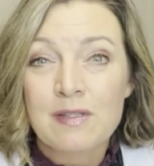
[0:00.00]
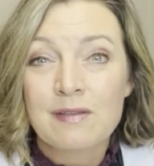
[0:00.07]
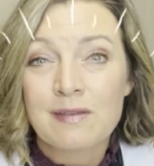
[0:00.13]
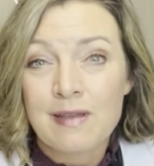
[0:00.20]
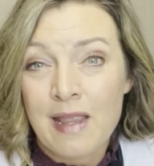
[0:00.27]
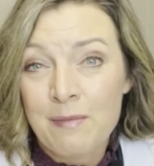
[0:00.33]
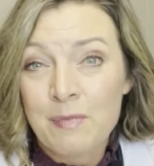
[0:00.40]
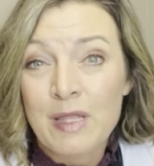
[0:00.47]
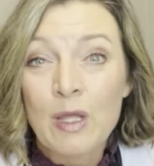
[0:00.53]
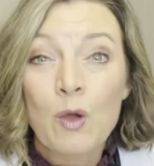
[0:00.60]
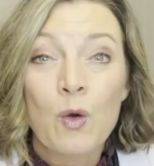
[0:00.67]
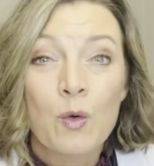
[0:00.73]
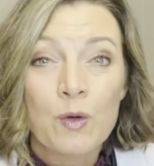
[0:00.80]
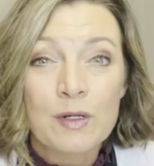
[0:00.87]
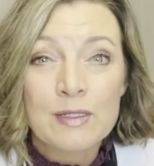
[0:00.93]
namely
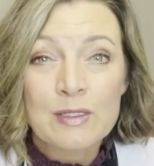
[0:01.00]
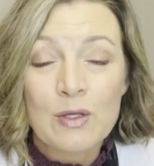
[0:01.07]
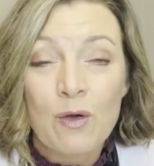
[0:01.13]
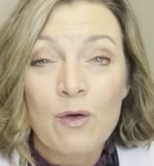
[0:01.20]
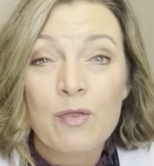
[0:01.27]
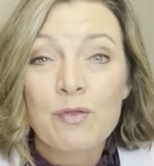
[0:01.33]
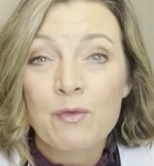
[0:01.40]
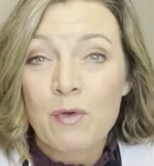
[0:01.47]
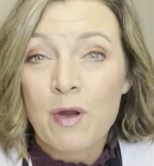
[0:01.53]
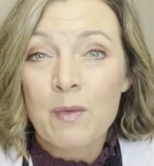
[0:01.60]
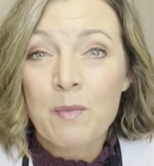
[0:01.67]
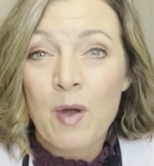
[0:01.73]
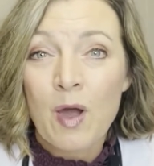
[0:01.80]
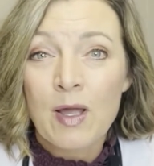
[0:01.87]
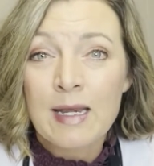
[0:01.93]
cortisol, through our
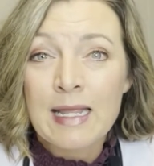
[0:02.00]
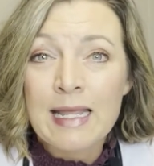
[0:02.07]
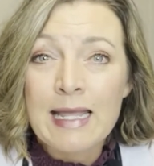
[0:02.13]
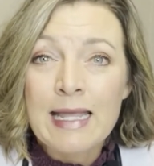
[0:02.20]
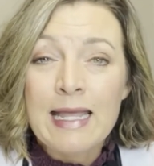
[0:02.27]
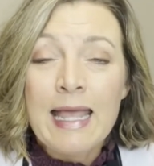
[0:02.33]
body.